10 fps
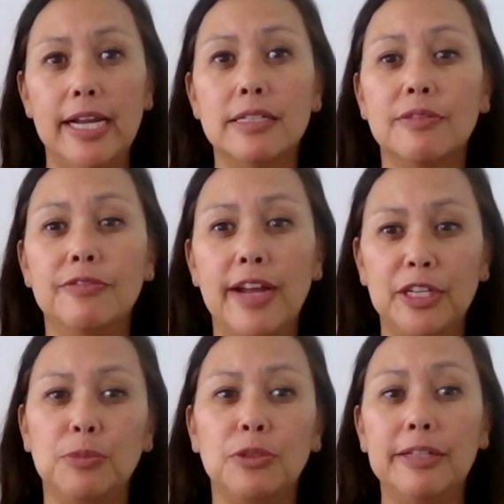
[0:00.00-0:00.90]
is a
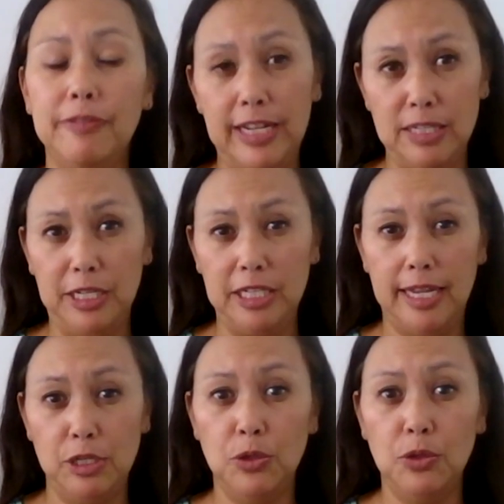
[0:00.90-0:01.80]
valuable investment
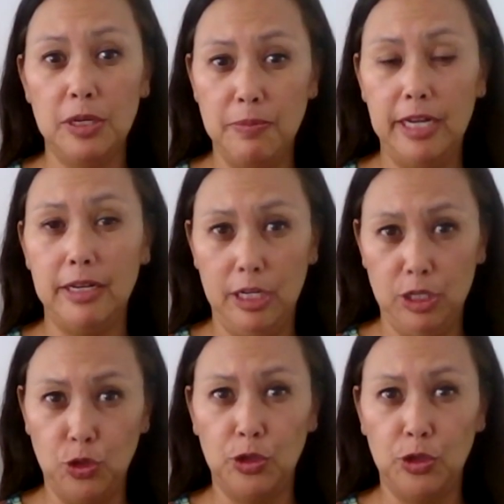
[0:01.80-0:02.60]
that you can make in your